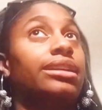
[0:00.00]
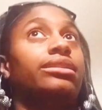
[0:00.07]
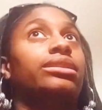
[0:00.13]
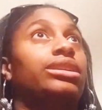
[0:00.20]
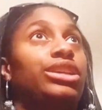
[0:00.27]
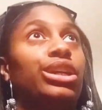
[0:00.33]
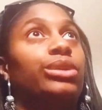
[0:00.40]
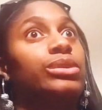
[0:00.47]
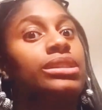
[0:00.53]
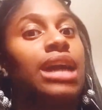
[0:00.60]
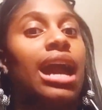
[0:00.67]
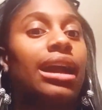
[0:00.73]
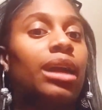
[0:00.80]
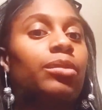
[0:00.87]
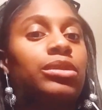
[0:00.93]
And, you know,
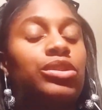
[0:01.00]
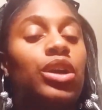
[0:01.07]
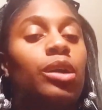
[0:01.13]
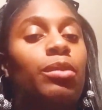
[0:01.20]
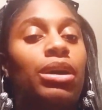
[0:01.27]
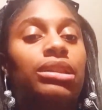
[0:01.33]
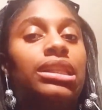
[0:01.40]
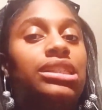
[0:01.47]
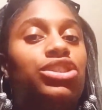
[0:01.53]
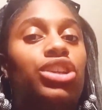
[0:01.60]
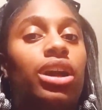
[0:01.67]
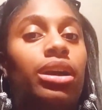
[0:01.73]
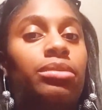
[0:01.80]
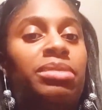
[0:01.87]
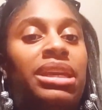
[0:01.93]
Scott kept on talking about
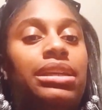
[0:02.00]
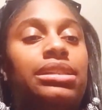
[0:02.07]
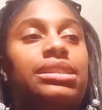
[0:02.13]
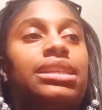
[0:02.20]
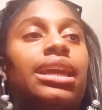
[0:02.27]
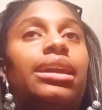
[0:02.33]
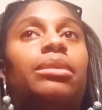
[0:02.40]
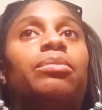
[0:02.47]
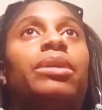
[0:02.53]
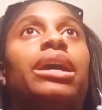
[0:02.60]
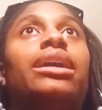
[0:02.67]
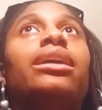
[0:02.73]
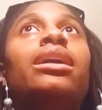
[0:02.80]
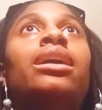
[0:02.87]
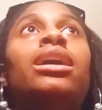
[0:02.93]
Lijon being sick,
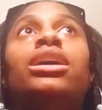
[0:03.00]
but